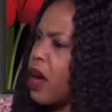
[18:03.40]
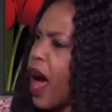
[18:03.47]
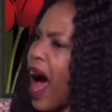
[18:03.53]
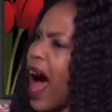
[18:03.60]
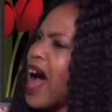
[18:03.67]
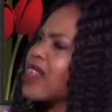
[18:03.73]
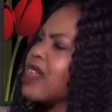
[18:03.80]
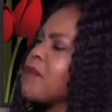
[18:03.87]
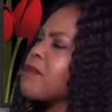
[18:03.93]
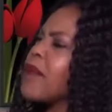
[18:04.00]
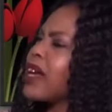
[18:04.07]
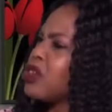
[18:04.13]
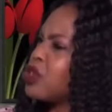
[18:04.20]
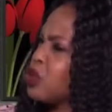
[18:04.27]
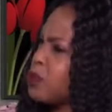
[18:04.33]
Are they
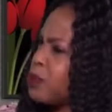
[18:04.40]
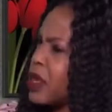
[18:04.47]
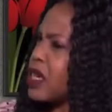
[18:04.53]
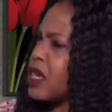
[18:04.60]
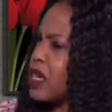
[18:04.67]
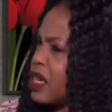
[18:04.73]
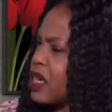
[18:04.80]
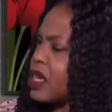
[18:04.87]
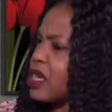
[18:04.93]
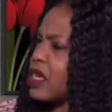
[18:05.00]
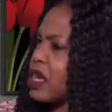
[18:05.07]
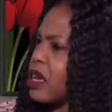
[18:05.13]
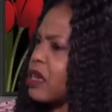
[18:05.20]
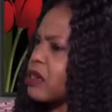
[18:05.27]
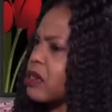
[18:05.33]
meant to be these
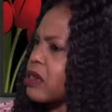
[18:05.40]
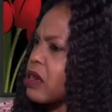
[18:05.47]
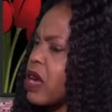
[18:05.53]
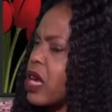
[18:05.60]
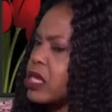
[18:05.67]
things?